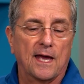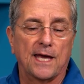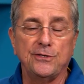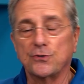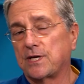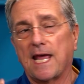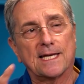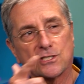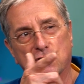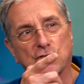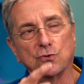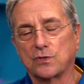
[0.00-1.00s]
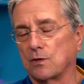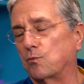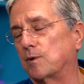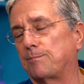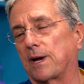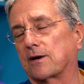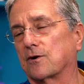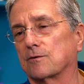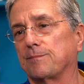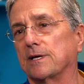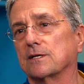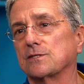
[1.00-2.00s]
And you can't shoot the woodpecker
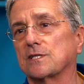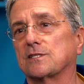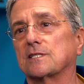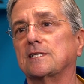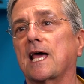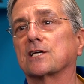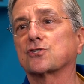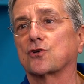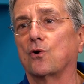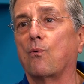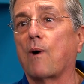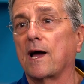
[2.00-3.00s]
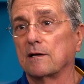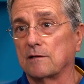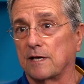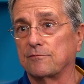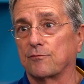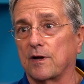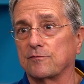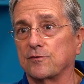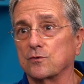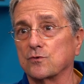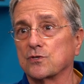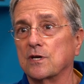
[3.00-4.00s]
because it's a national wildlife
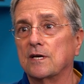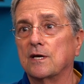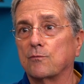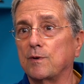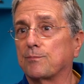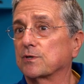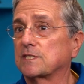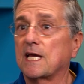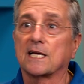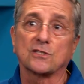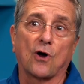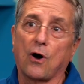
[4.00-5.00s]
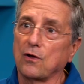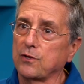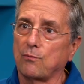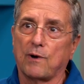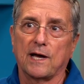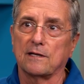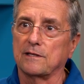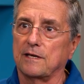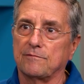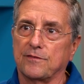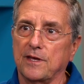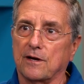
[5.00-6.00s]
refuge. We protect all the
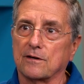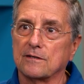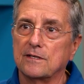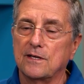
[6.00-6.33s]
wildlife there.